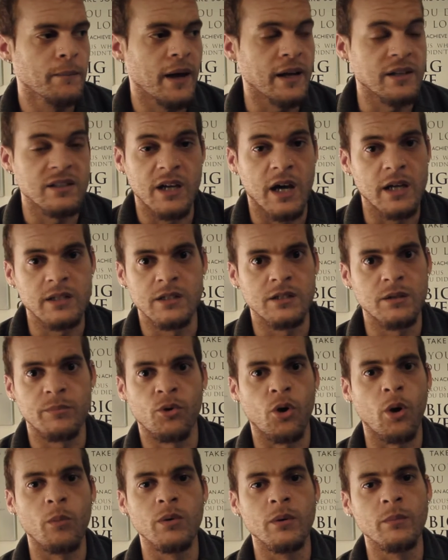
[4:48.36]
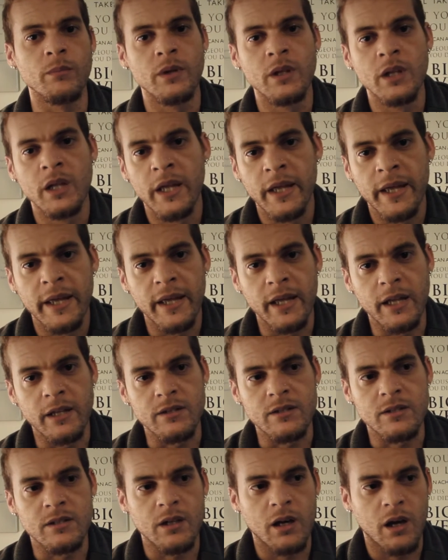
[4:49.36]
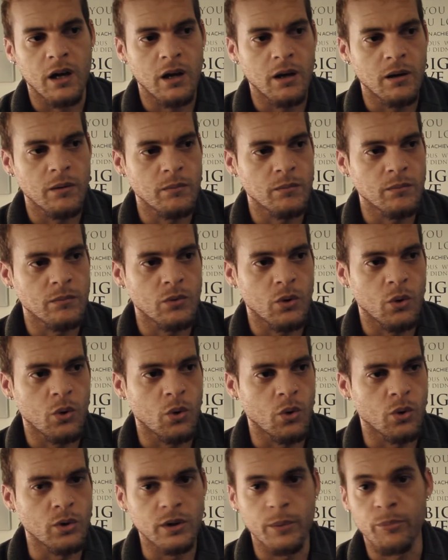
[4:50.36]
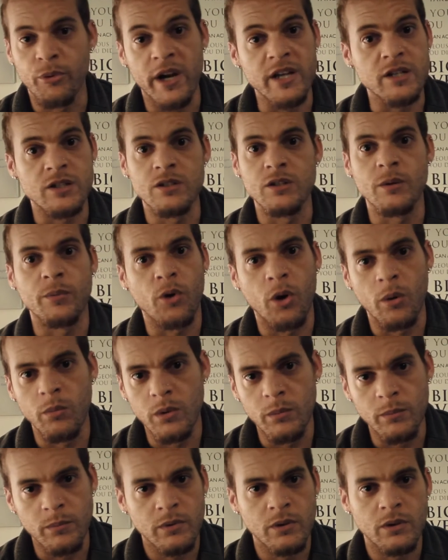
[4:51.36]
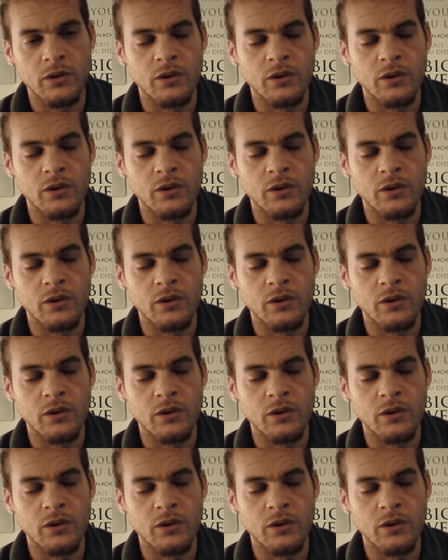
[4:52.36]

anxiety is a problem. It's or depression is a problem.